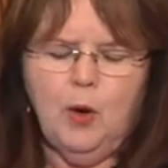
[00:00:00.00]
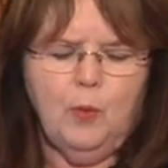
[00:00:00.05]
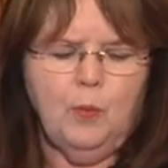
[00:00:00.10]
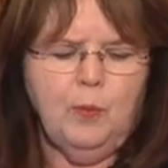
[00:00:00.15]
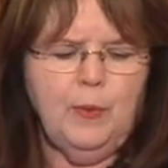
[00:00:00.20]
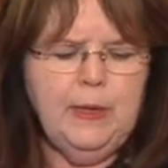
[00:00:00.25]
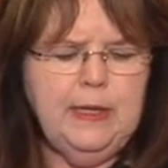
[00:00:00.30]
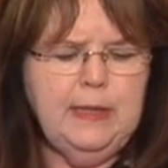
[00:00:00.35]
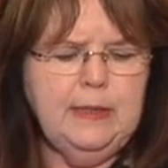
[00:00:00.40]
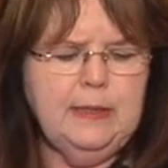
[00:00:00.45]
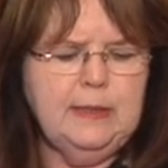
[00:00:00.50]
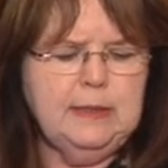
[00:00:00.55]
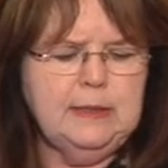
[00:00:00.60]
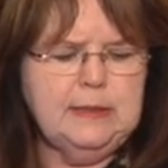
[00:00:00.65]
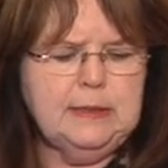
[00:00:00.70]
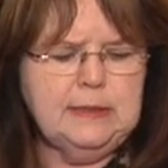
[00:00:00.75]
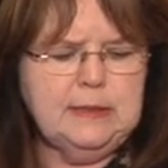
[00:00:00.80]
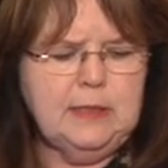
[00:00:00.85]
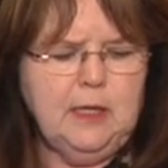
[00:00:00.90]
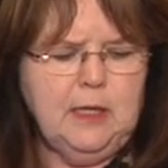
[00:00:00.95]
We
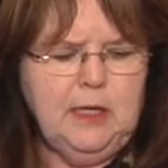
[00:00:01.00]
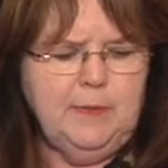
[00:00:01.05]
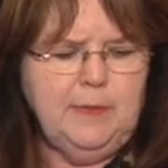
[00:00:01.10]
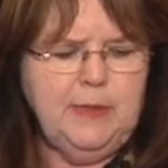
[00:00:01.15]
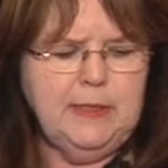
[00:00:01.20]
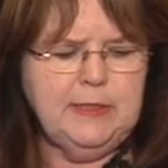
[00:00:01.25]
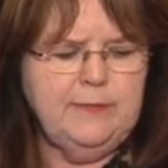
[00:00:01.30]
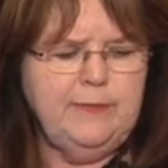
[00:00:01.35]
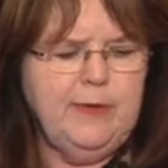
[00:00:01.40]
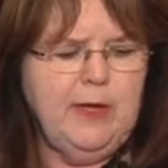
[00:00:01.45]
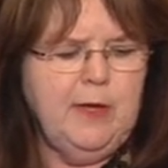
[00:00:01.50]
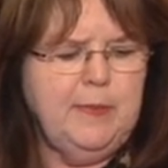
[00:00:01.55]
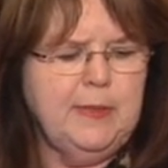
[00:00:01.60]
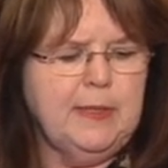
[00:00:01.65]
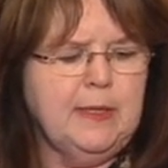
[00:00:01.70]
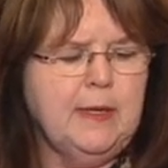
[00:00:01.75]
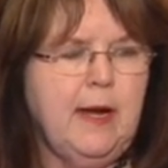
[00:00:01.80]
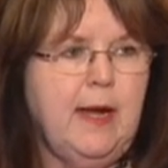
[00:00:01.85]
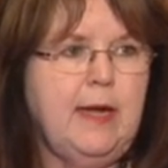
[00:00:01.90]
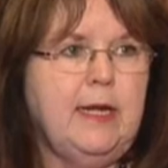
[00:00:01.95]
started by
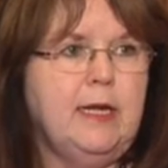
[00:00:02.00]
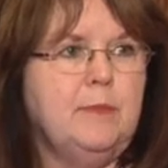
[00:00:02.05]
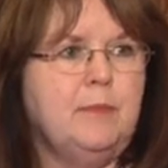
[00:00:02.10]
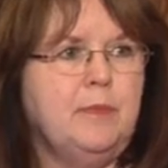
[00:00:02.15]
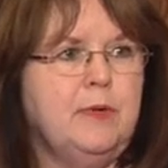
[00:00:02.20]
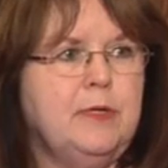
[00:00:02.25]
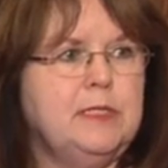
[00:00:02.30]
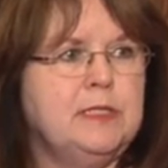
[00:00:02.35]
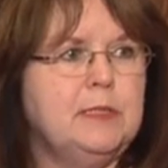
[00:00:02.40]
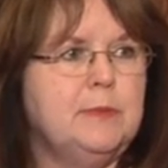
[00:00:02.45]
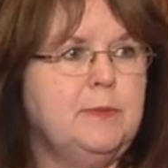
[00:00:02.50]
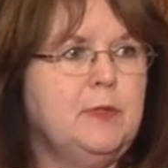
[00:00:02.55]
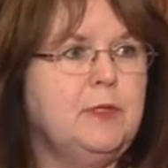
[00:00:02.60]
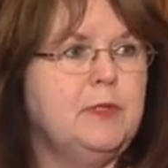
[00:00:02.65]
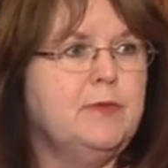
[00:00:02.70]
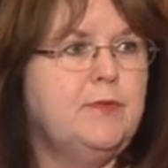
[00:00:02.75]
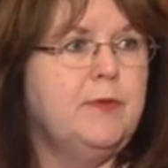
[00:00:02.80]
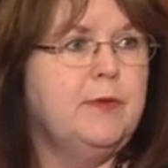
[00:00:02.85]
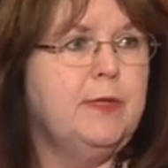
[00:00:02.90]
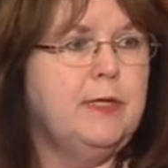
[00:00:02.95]
developing guiding principles
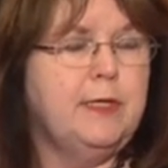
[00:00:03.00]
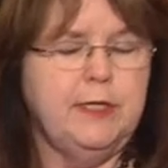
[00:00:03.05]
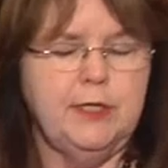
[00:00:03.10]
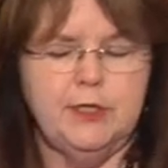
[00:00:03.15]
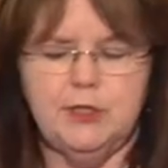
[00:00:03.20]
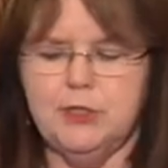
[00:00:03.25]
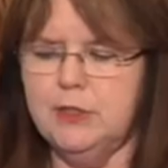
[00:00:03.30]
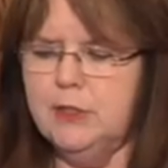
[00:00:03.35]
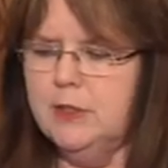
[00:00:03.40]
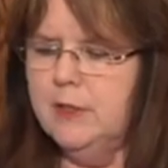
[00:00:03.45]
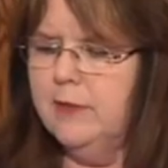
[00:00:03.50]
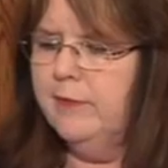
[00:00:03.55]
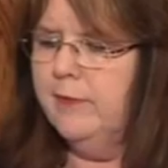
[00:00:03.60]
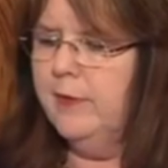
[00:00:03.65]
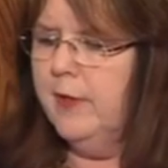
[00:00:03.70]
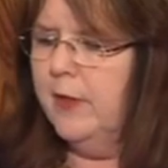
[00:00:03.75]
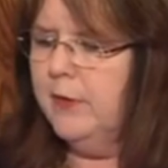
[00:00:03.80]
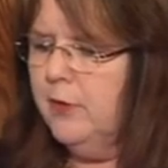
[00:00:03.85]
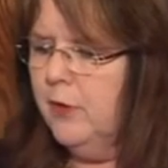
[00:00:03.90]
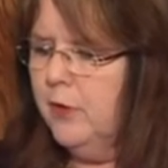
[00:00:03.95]
for the initiative,
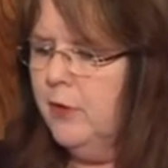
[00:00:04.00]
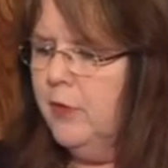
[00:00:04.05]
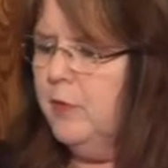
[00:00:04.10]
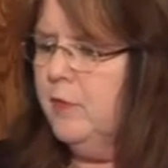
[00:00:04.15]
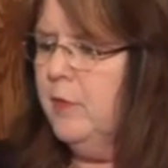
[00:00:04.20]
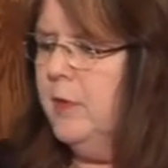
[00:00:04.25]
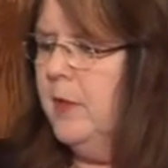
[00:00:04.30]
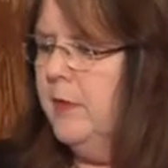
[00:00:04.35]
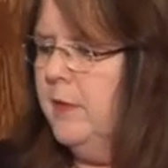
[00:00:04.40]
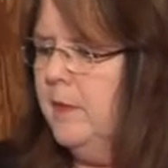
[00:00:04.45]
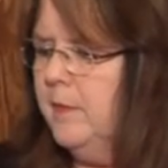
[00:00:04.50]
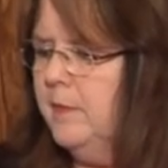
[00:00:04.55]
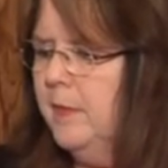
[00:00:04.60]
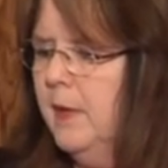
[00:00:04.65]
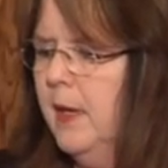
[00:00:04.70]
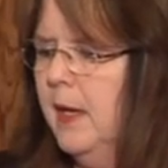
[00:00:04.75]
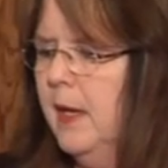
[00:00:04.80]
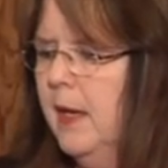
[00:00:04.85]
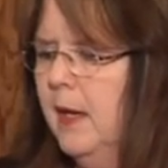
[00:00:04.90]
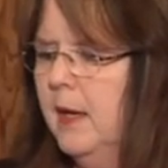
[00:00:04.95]
and there are 3 of them.
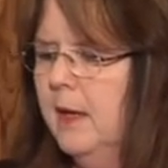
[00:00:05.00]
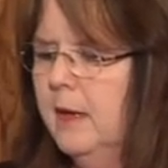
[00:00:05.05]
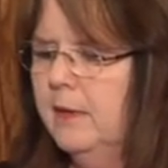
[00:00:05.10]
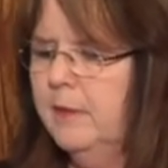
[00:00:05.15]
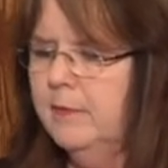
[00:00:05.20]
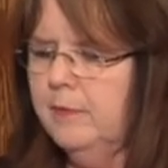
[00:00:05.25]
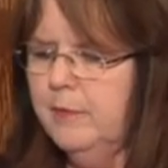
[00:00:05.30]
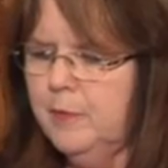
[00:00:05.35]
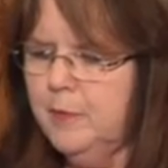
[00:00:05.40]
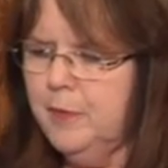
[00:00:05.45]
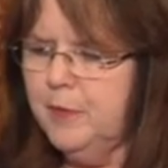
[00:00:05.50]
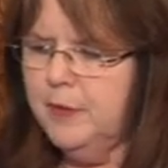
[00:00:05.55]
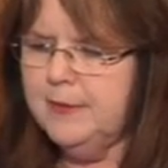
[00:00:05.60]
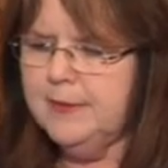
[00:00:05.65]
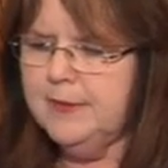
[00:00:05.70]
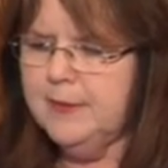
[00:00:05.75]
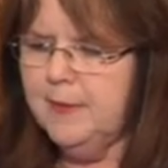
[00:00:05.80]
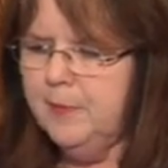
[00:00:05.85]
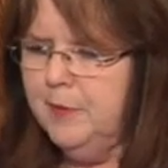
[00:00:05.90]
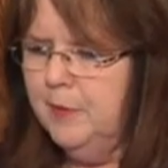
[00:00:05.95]
They're pretty
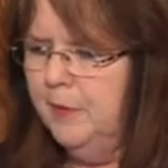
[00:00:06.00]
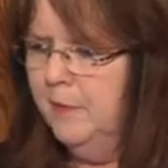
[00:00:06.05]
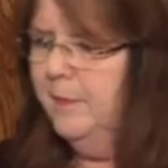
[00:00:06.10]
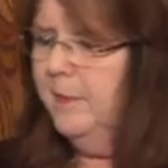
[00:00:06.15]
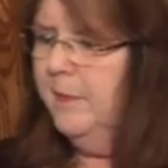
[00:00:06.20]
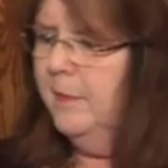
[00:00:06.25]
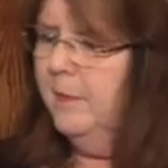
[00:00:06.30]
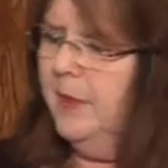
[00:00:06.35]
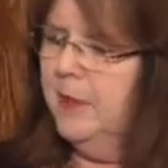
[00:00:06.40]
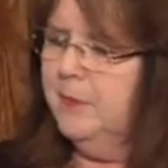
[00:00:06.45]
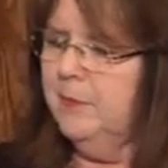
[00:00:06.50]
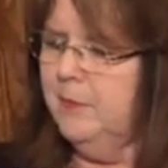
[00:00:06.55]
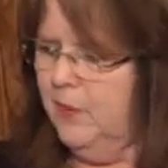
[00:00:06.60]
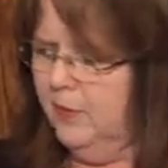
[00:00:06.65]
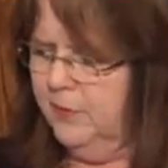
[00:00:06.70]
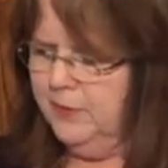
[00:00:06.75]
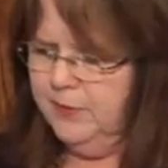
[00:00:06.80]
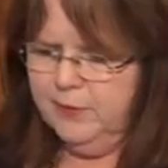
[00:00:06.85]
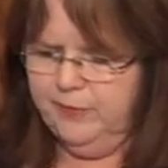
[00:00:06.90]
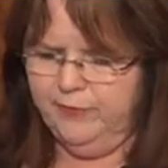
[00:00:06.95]
simple, but
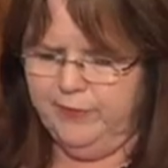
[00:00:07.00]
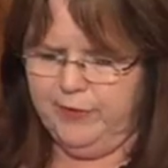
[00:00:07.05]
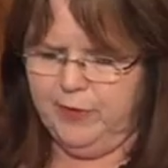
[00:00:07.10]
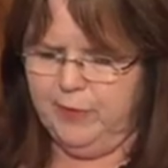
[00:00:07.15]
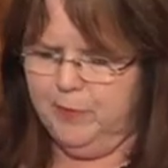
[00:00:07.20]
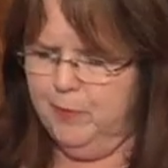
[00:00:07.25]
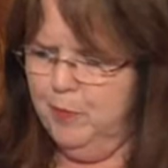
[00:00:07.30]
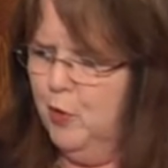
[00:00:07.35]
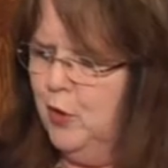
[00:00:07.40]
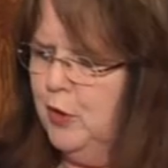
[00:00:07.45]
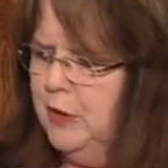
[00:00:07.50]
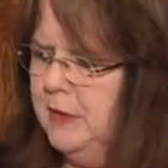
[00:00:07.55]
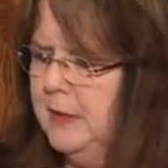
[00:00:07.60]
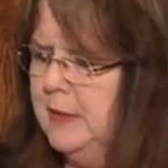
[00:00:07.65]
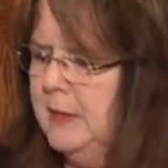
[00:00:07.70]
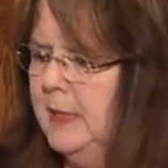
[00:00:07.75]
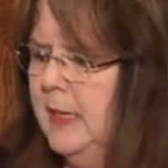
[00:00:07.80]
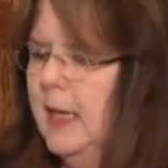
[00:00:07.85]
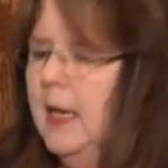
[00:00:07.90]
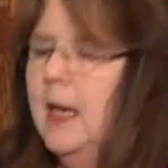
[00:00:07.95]
also very
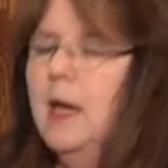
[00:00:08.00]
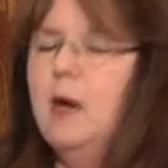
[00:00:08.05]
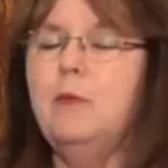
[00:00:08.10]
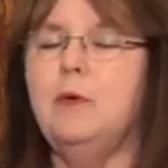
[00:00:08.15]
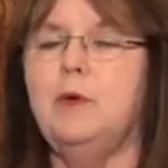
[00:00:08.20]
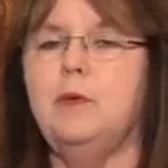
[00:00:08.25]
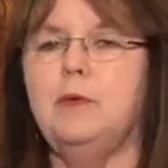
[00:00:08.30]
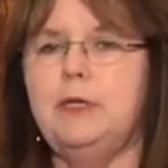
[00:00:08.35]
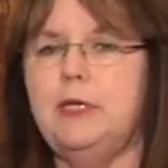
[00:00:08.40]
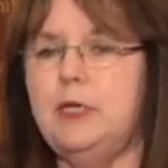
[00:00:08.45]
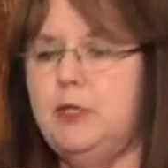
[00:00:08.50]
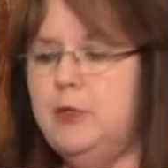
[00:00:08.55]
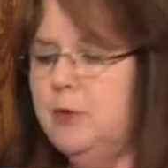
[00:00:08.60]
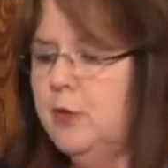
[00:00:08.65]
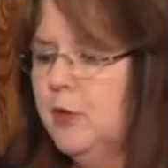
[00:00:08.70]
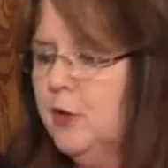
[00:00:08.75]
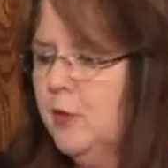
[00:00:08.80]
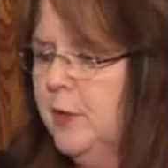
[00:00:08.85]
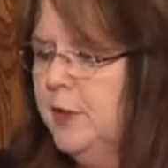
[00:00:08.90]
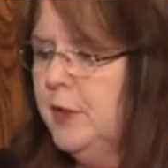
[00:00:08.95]
important. We need to
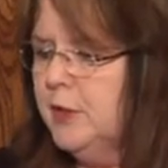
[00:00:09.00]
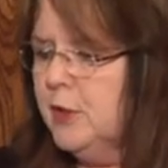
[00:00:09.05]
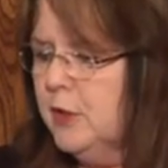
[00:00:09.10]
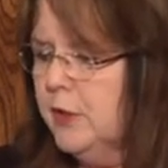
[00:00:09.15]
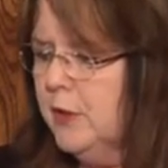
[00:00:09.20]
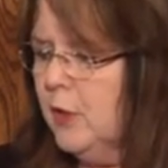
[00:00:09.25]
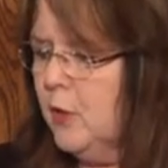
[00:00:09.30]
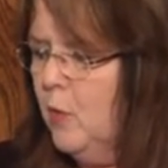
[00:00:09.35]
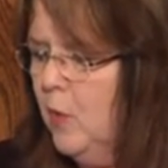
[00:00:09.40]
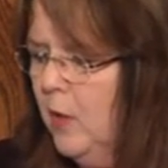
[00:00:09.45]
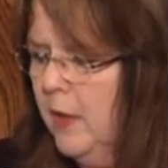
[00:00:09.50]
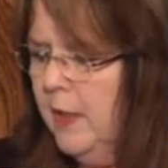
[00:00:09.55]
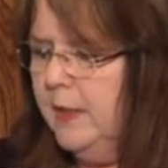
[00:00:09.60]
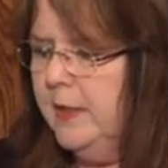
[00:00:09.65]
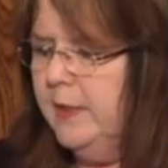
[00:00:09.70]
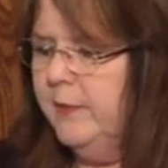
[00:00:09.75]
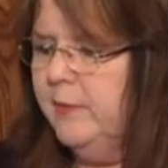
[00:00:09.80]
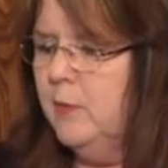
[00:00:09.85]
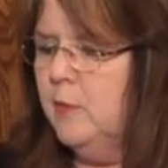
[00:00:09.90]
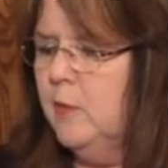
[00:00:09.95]
increase the
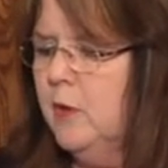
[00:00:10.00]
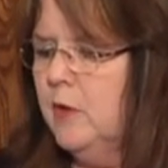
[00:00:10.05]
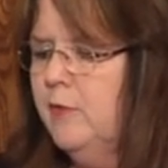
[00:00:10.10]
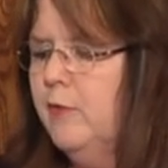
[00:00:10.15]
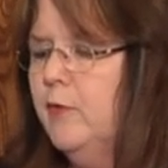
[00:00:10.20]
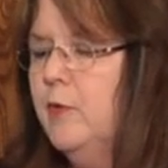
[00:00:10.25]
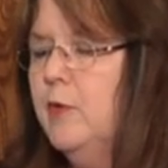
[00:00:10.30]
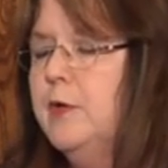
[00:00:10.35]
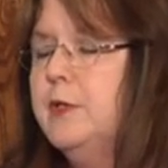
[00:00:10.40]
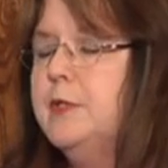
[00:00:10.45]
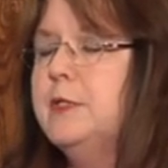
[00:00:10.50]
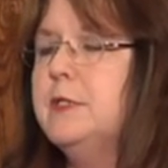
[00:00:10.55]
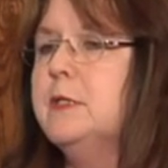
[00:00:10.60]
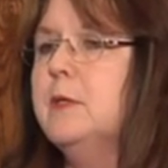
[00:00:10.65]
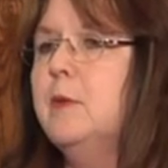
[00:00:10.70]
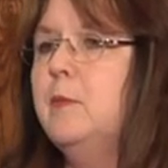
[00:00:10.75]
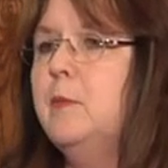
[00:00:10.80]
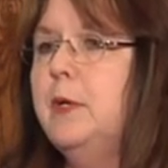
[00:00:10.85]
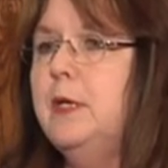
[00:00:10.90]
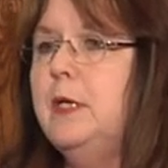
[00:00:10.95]
quantity of the workforce,
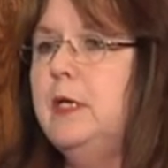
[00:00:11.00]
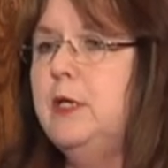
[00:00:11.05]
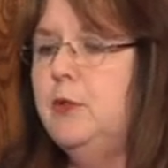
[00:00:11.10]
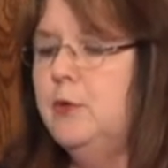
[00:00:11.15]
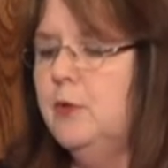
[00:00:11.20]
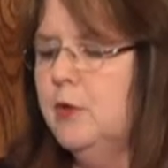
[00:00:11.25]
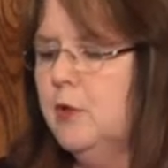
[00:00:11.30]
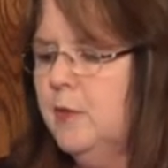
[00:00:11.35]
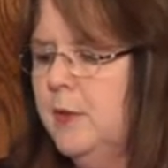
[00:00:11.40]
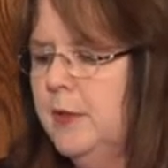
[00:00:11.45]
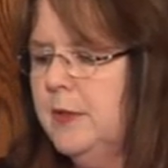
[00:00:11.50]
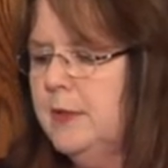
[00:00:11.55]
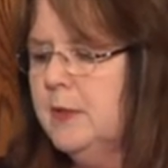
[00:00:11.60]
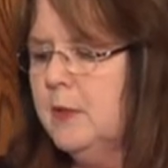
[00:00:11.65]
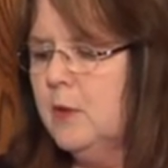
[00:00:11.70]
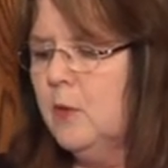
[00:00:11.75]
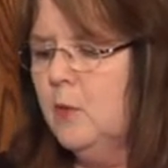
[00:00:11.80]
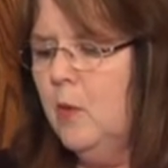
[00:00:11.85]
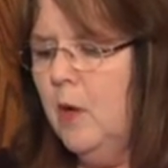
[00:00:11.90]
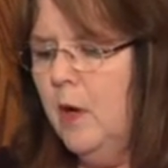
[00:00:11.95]
we need to increase the
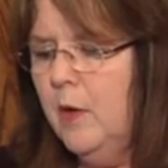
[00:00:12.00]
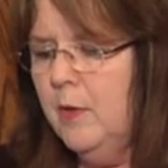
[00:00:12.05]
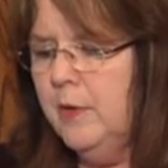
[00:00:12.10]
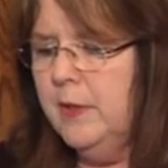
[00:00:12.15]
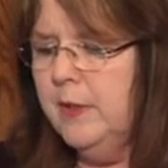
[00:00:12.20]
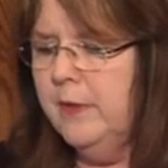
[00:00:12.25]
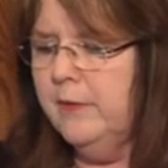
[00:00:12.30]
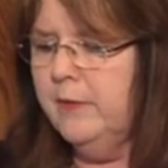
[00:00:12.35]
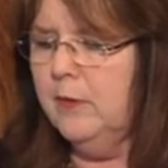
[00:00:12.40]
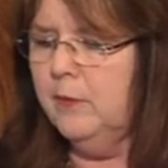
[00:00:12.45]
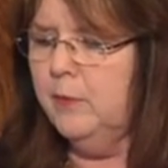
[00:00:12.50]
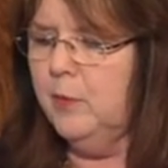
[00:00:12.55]
quality of the